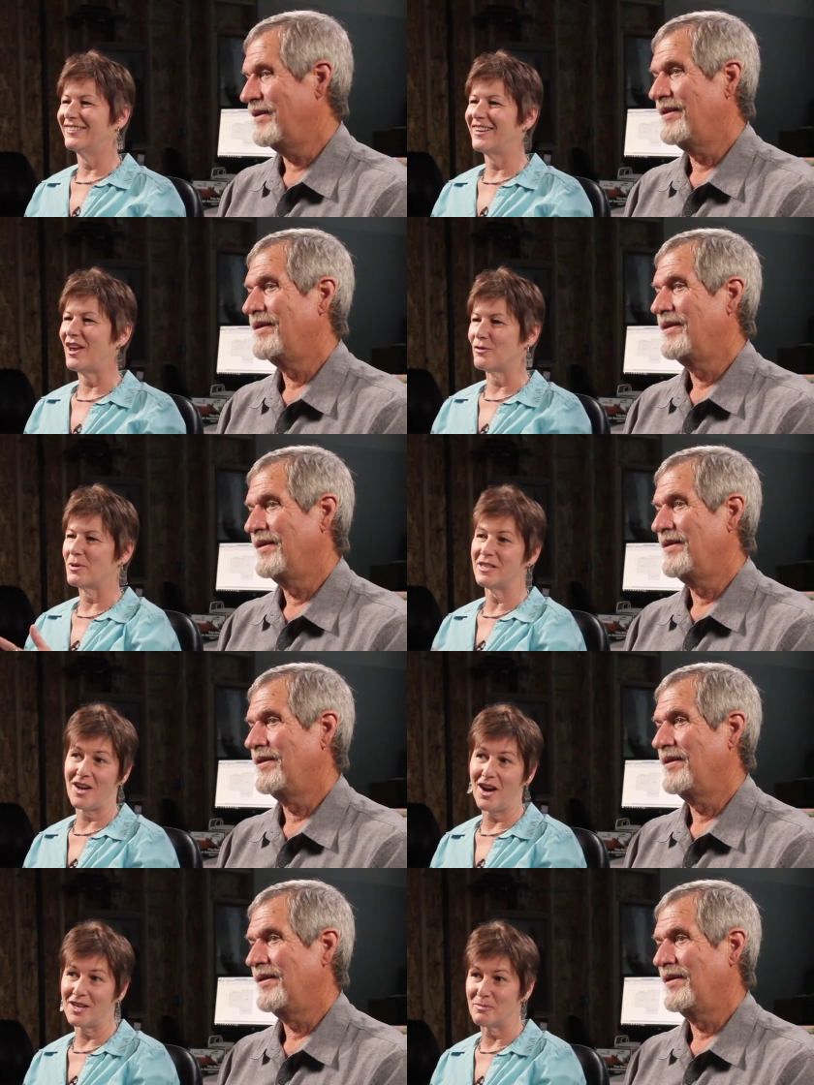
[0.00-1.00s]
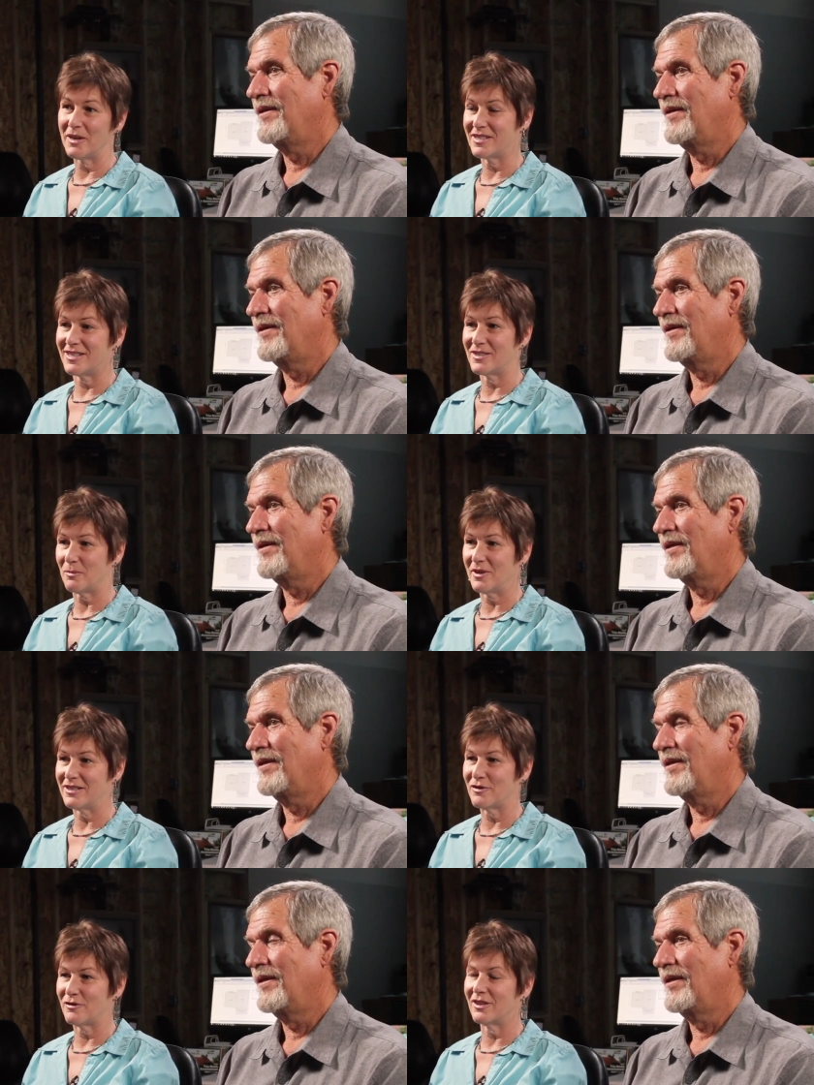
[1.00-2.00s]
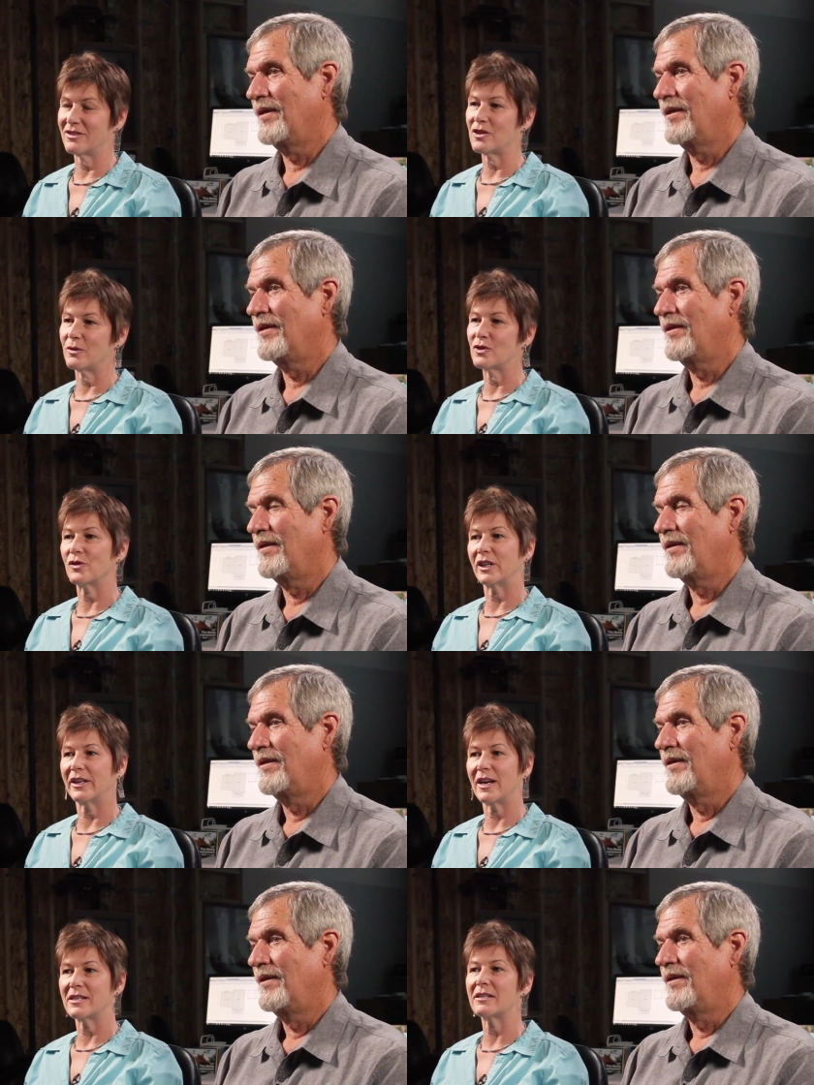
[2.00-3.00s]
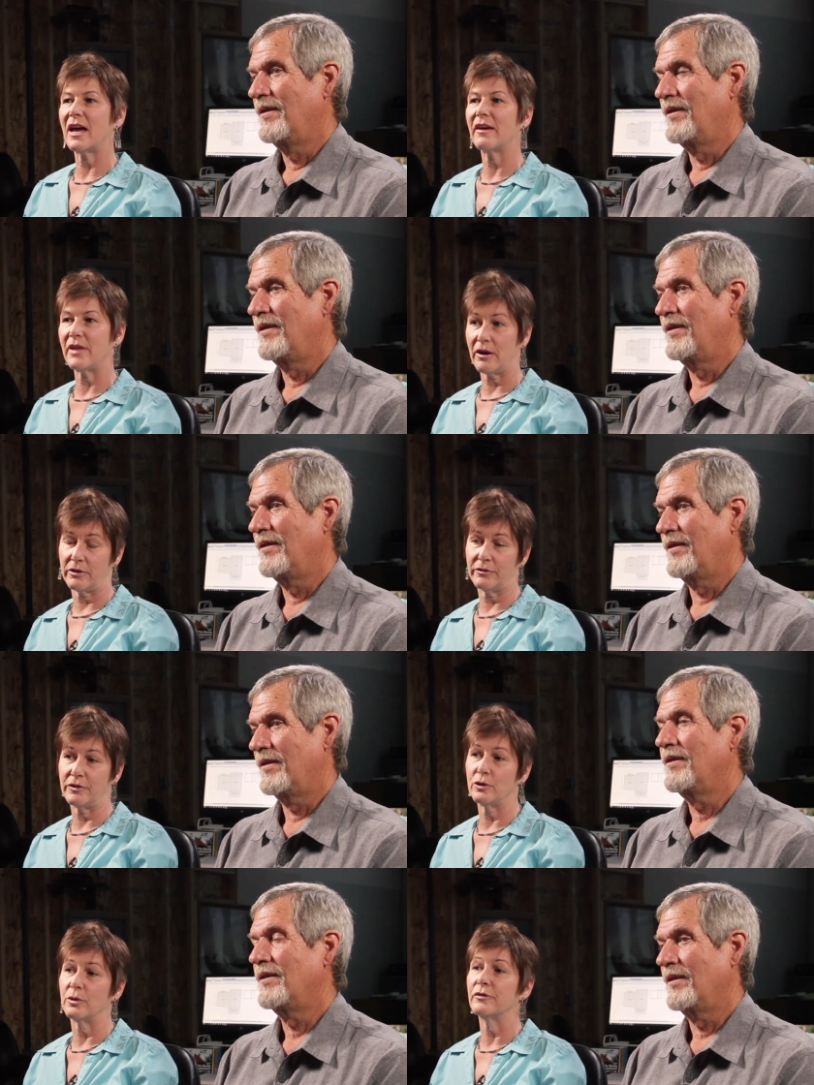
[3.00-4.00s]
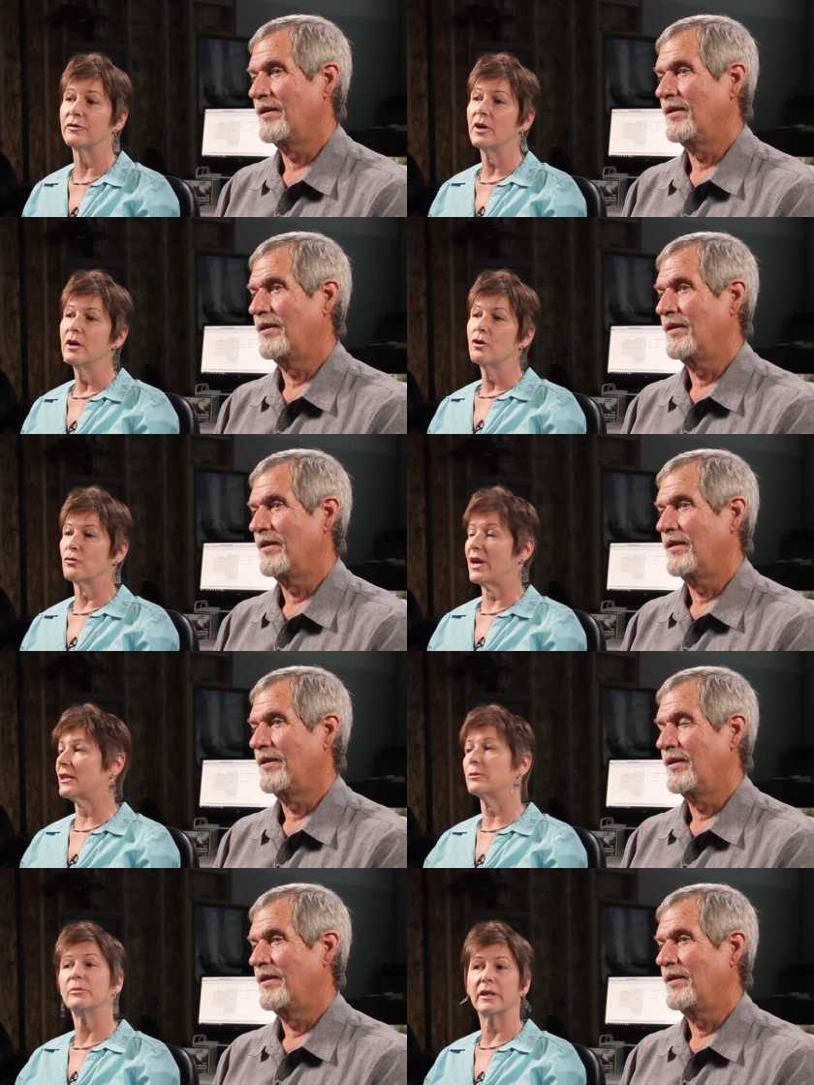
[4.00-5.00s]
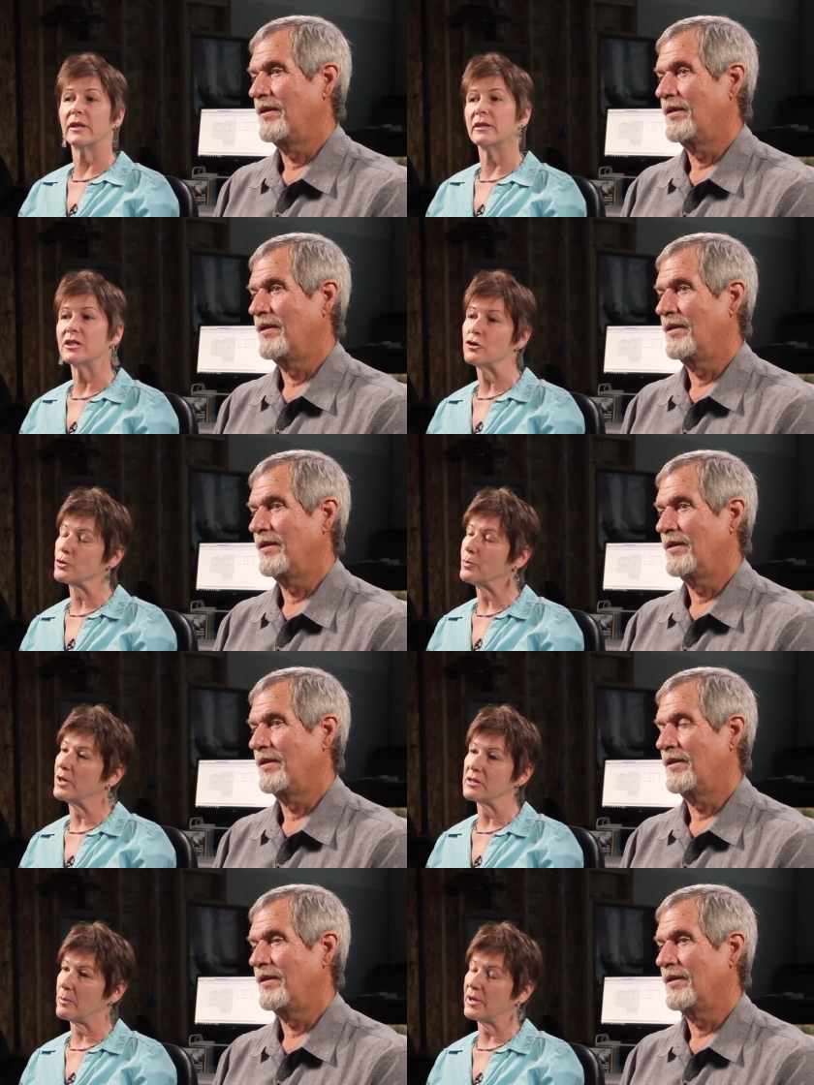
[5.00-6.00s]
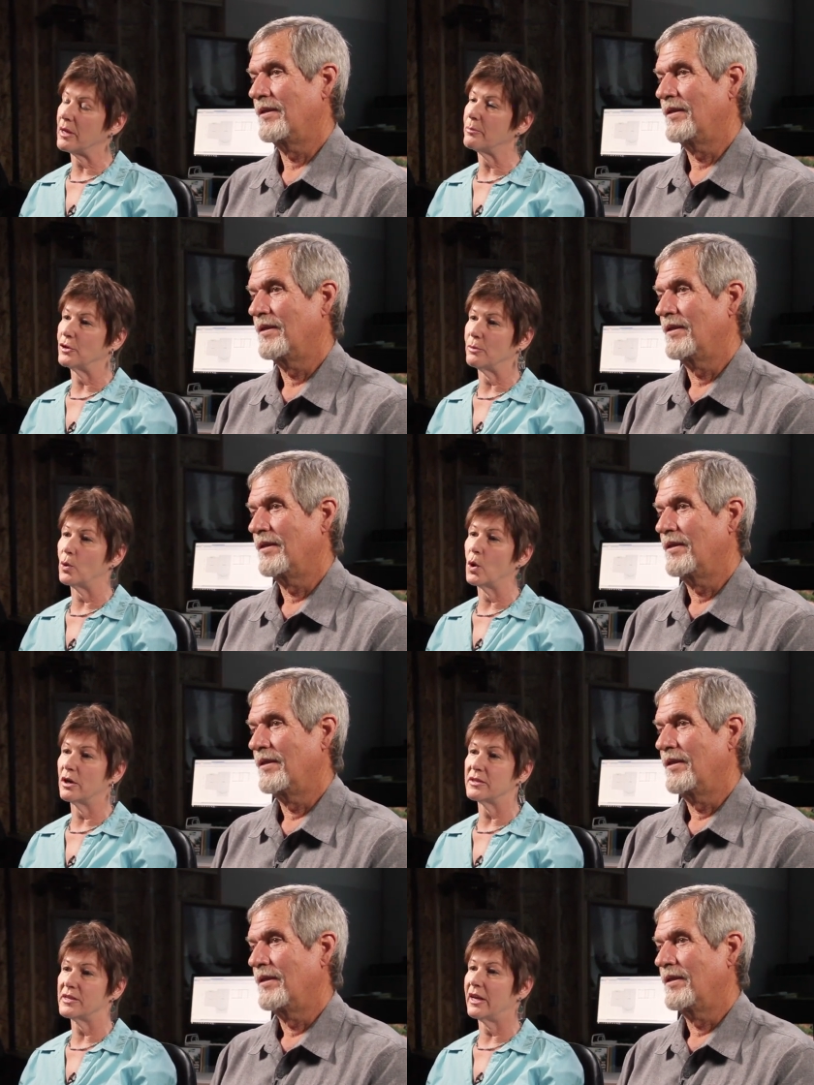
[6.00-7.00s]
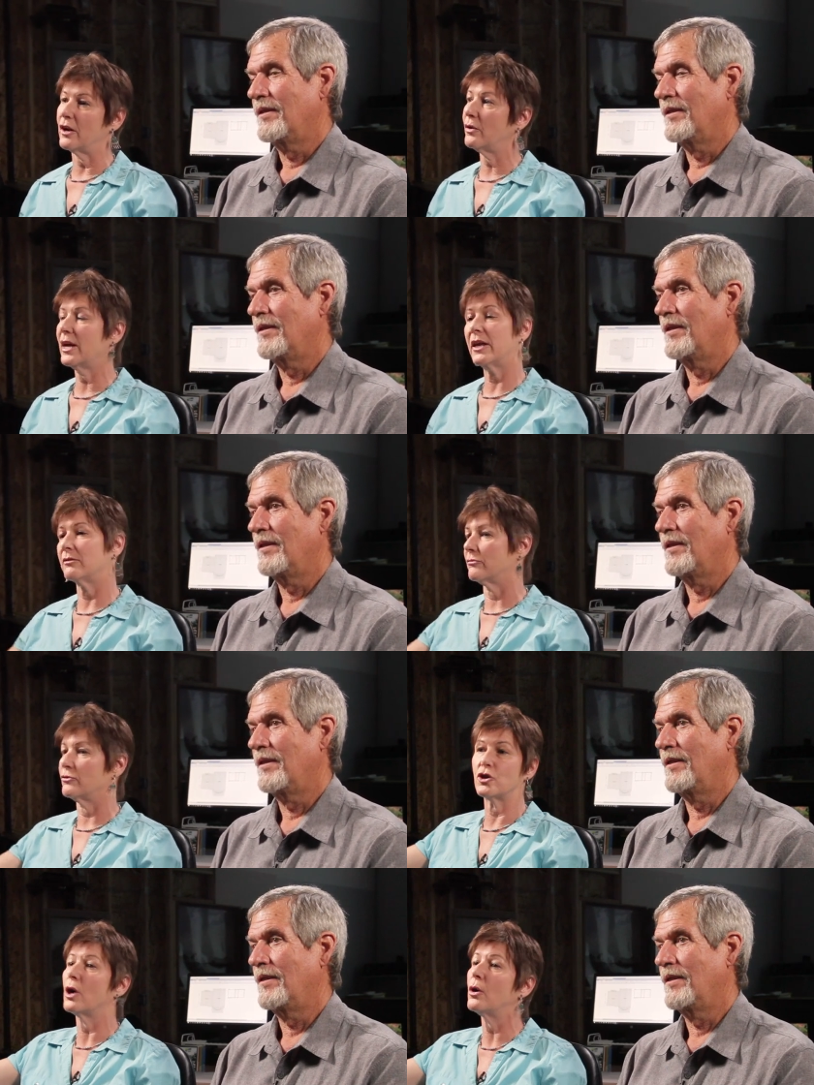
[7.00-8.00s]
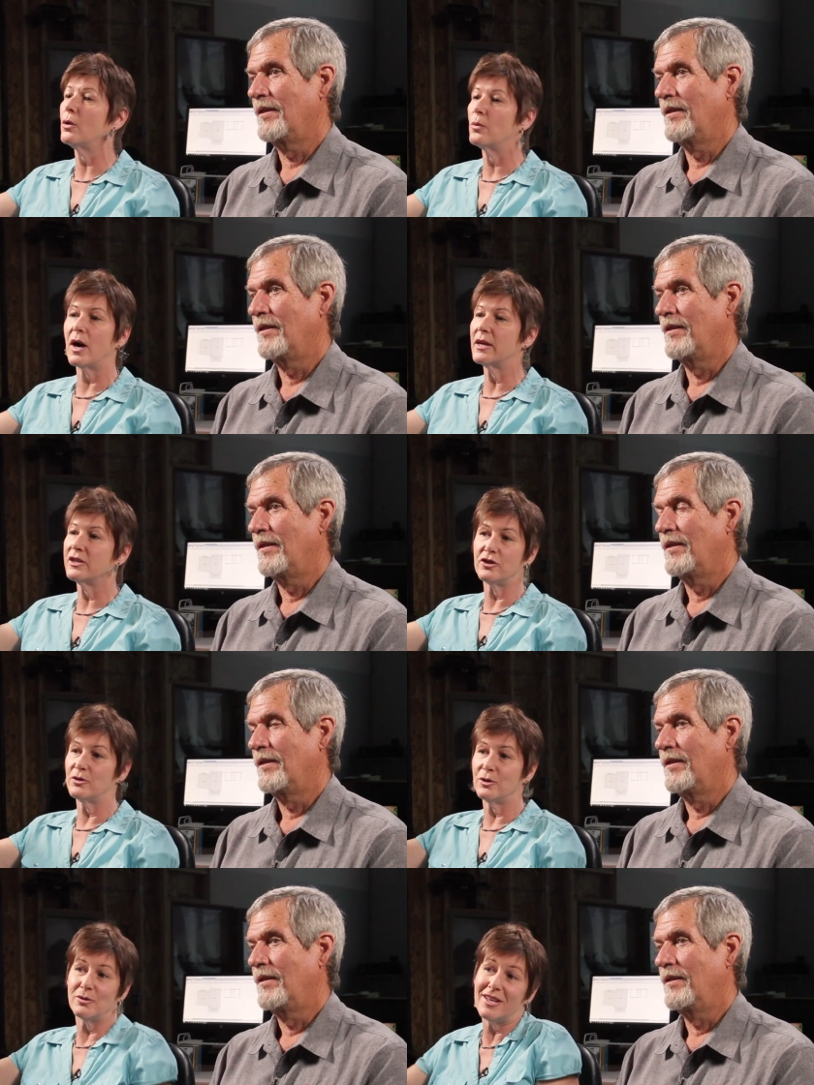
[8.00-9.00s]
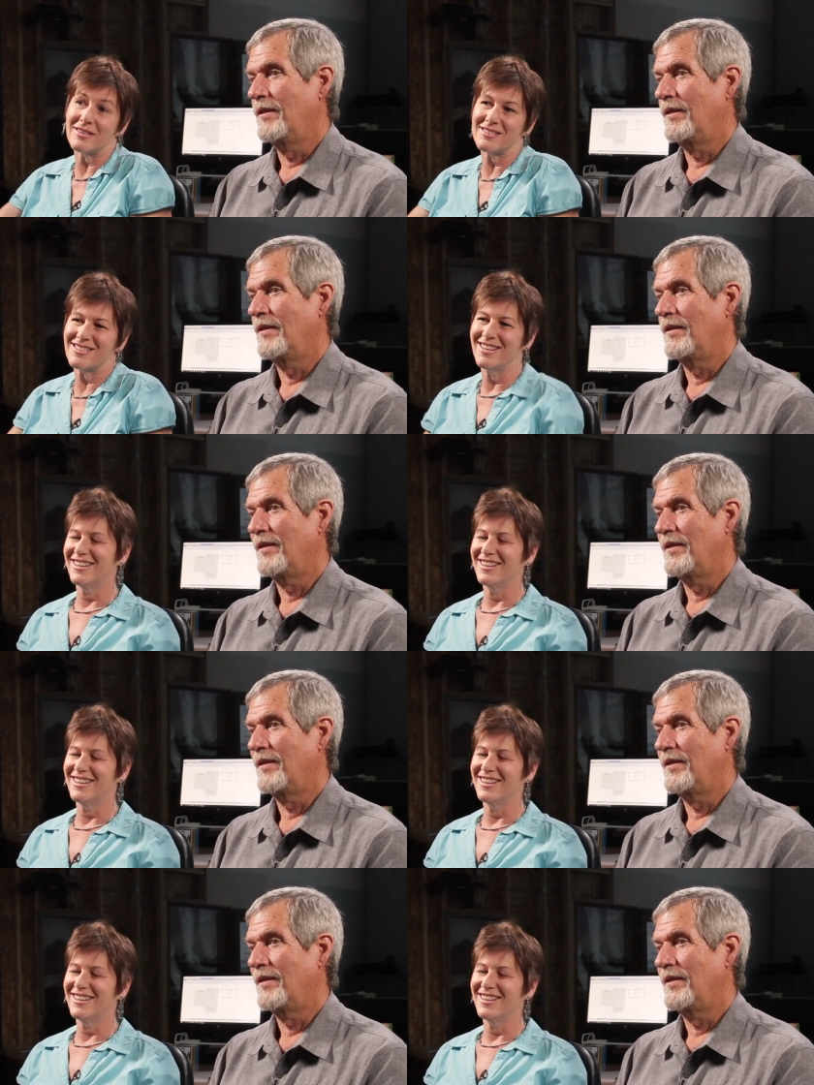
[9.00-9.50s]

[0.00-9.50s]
Speaker 1: Everybody's eyes might see something different. So it's really nice to have that review of randomly the teacher's putting something up on the board and saying, okay, Joe, why did you do this?